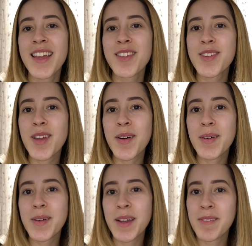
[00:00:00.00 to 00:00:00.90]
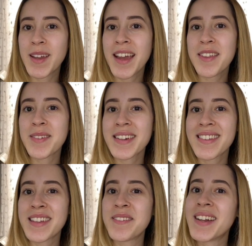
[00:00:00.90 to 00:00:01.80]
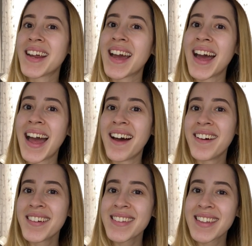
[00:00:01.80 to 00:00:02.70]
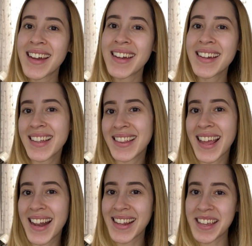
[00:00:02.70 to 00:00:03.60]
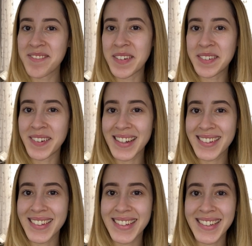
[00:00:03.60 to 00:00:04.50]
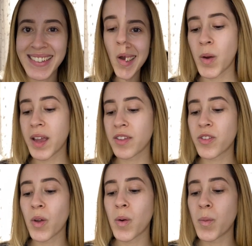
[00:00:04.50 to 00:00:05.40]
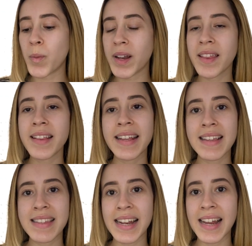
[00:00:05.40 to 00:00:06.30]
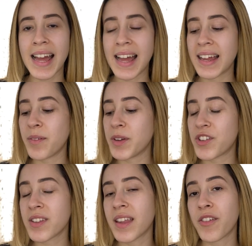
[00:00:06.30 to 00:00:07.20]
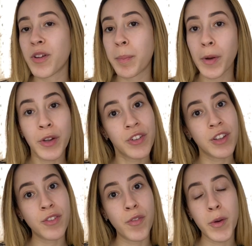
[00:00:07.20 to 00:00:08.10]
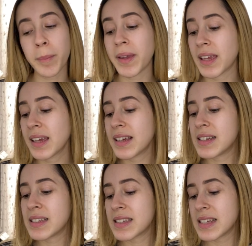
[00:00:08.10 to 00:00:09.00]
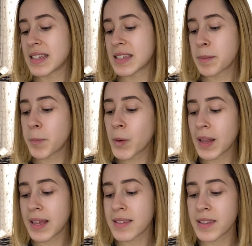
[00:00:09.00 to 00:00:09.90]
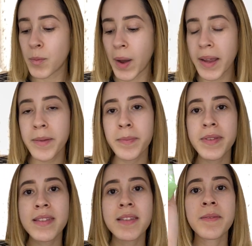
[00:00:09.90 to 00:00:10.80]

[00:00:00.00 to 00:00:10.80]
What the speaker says: So if you guys want to see what I got at Ulta, then keep on watching. Okay, so one of the things that I got, which is a repurchase for me, is the Simple Cleansing Wipes.